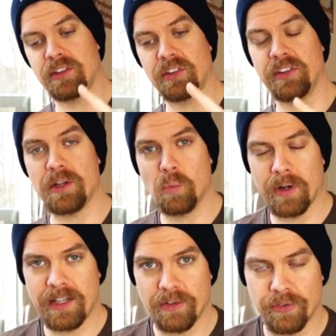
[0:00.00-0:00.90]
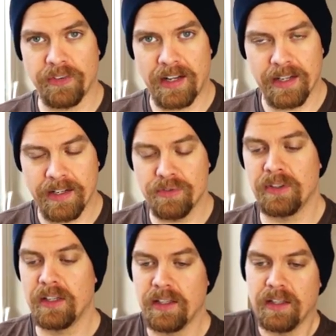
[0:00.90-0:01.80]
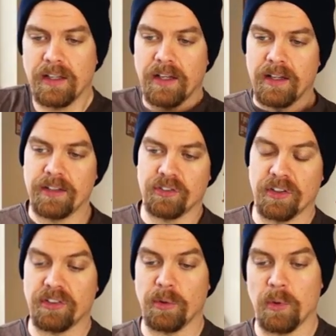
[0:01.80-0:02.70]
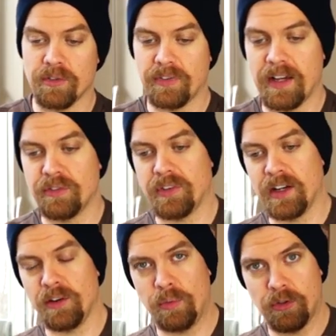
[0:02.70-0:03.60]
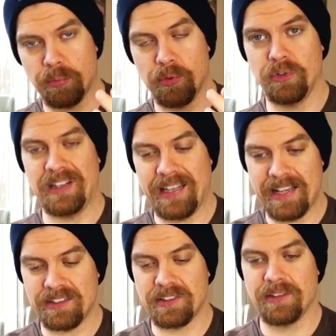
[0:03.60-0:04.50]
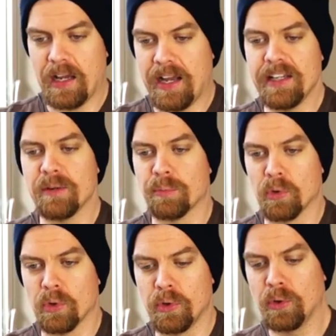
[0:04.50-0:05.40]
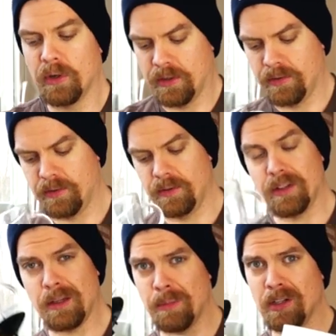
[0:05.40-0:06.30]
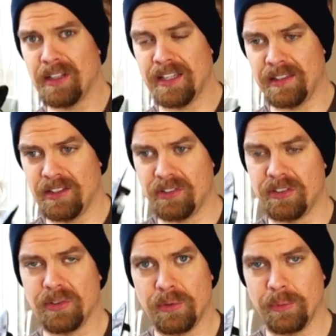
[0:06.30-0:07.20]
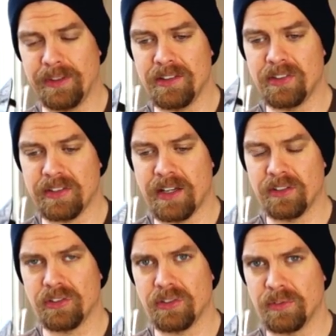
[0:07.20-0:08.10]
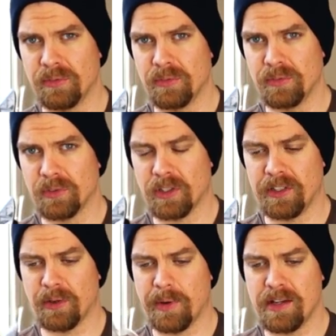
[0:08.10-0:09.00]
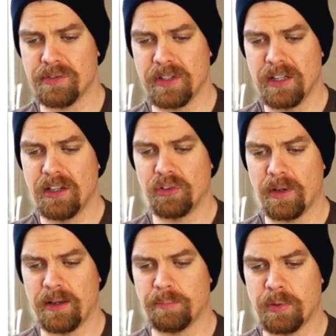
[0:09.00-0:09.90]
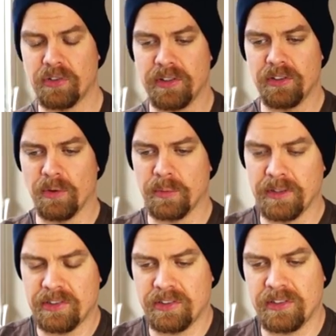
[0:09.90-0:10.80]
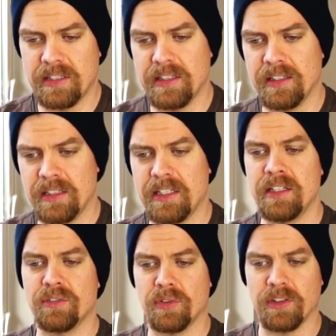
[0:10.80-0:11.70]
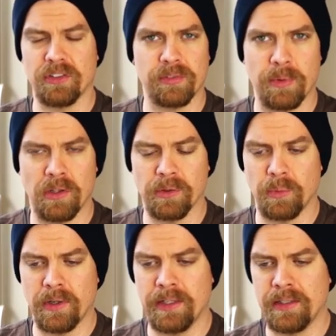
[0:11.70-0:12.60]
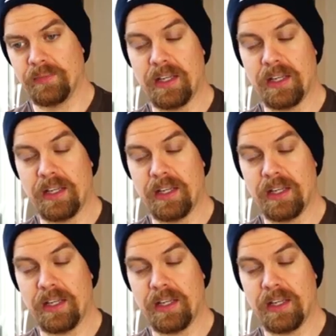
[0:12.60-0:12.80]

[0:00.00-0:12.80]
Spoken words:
This is the 185. There's also the 155, which brews less. I can brew a mug like this with this size Kalita Wave, so I personally don't really see a need for the smaller one.